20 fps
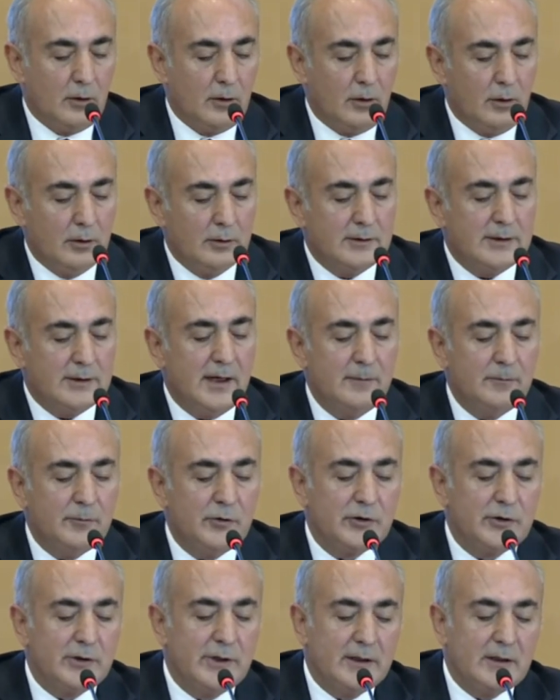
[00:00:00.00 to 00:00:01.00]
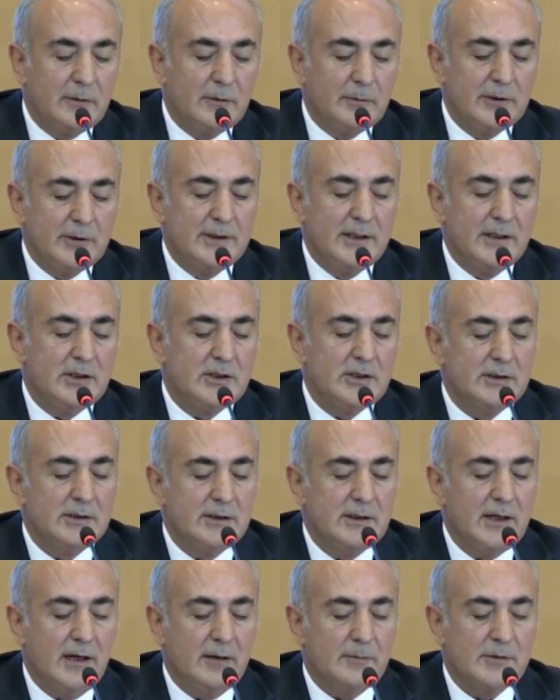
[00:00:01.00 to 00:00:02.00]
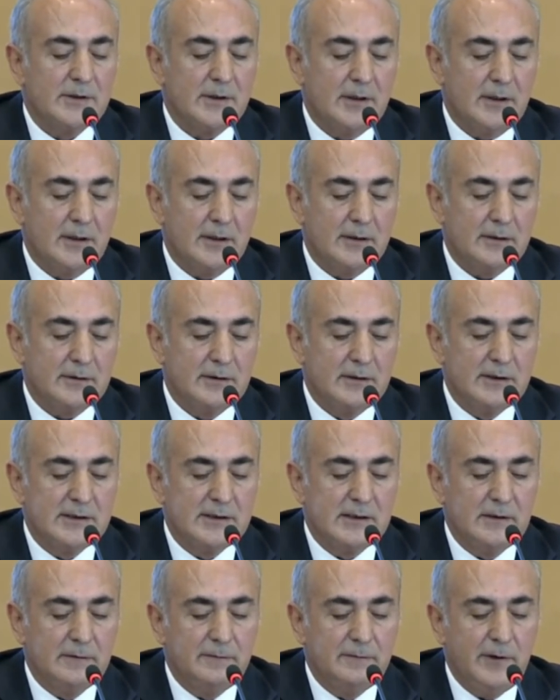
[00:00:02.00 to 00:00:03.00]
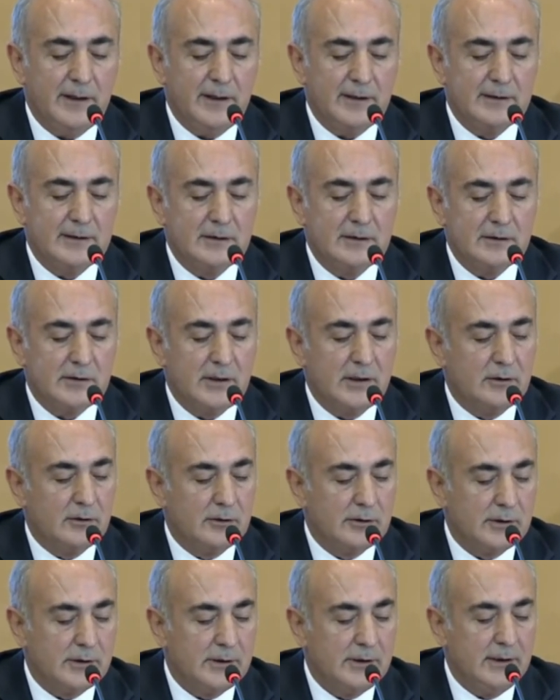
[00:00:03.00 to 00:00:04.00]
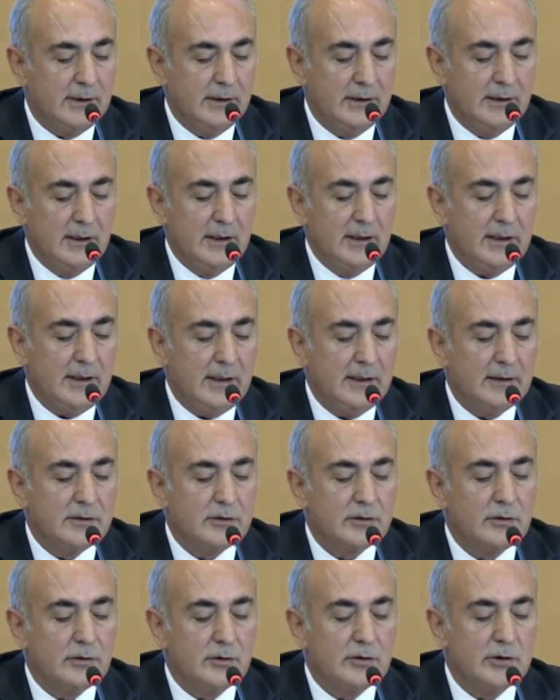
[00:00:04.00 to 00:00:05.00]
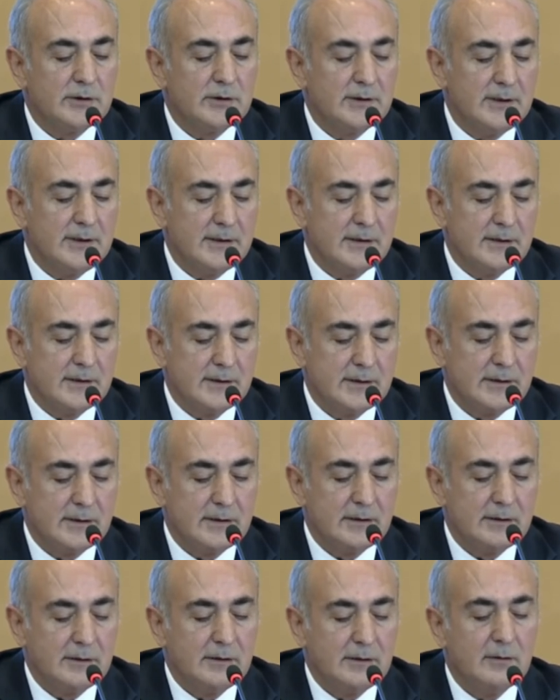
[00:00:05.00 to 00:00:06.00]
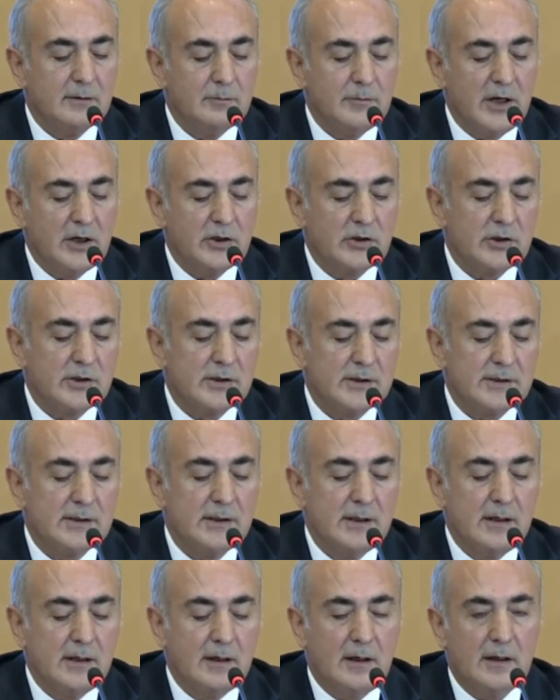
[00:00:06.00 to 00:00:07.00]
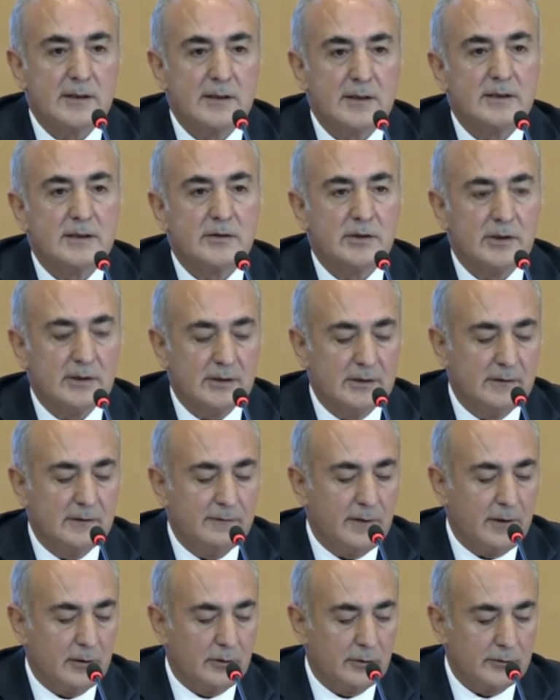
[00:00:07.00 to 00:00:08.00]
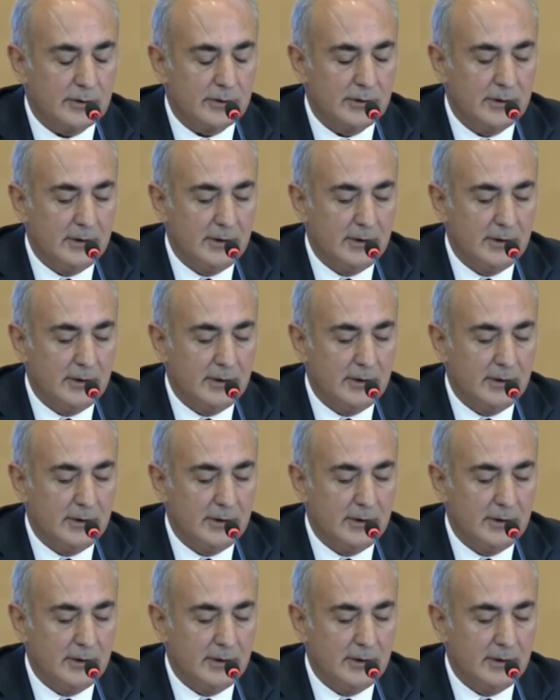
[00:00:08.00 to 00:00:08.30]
All temporary accommodation camps are disinfected regularly and social distancing measures are strictly followed.